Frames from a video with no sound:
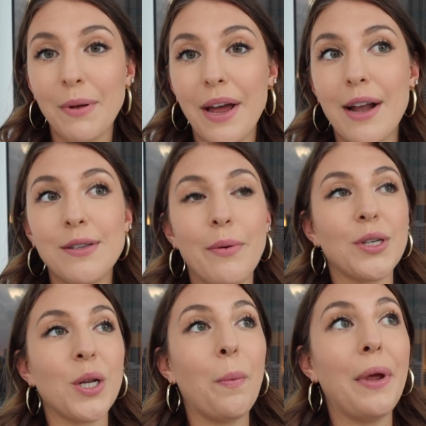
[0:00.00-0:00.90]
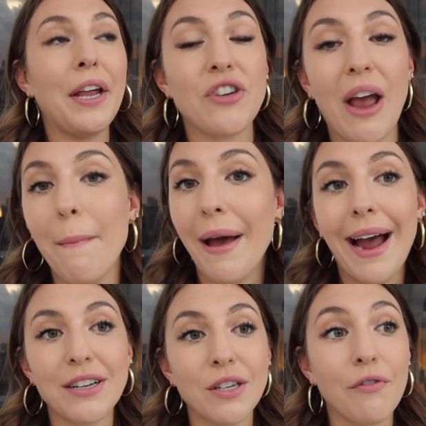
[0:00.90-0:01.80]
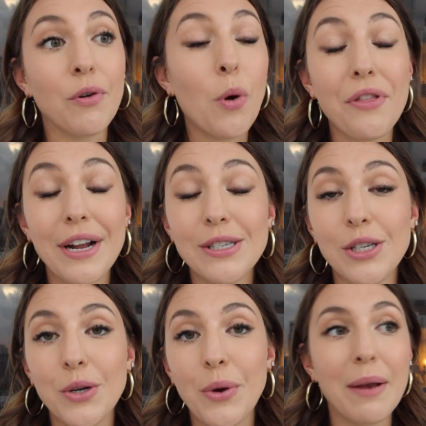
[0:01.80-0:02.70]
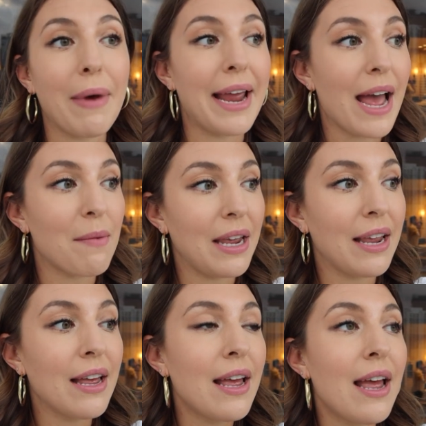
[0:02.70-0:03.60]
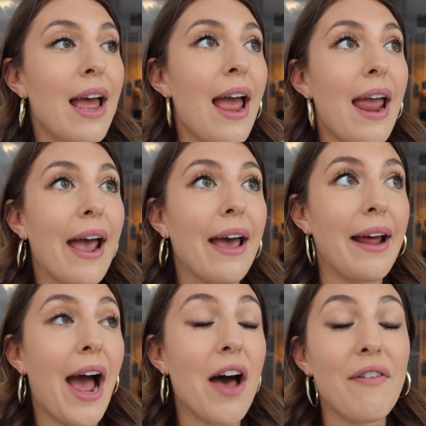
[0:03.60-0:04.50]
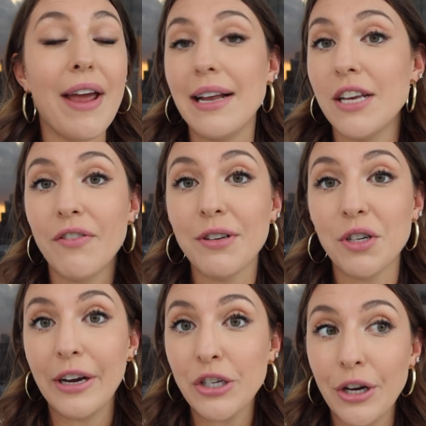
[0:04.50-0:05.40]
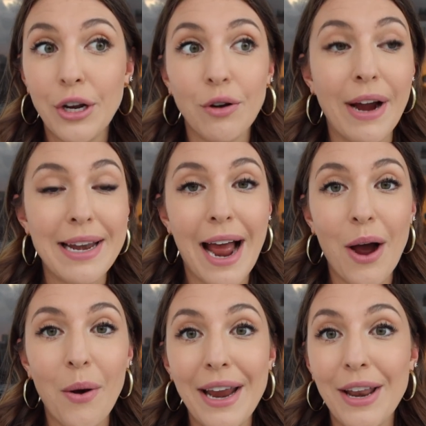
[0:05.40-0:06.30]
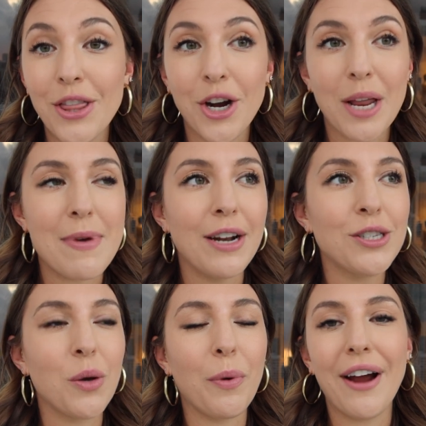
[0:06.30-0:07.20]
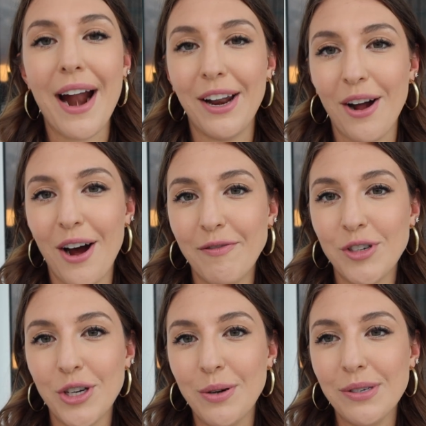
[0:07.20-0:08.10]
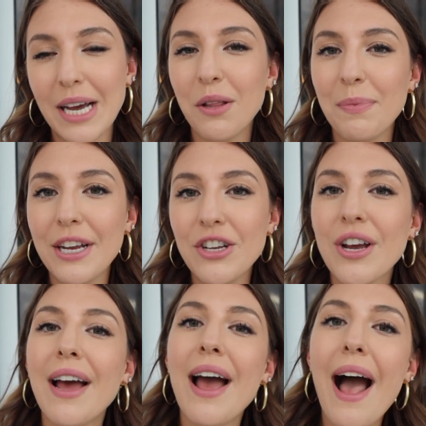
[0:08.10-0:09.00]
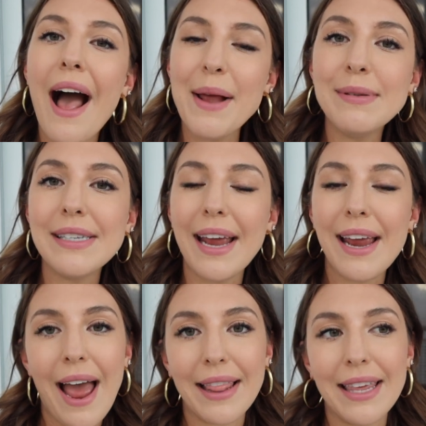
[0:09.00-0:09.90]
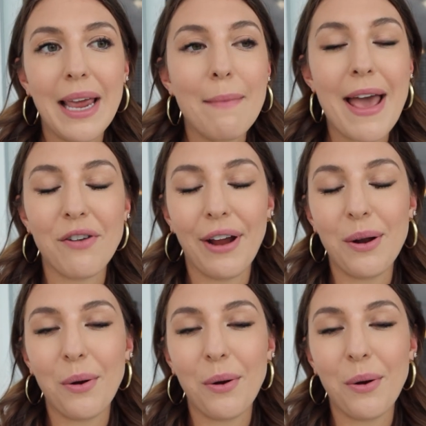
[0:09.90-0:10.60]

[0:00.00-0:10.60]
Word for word: planned, so it's going to be jam-packed of cool things to do in Miami. And I have a dinner reservation right now in 30 minutes, so we are headed off to South Beach. I am staying at the Mandarin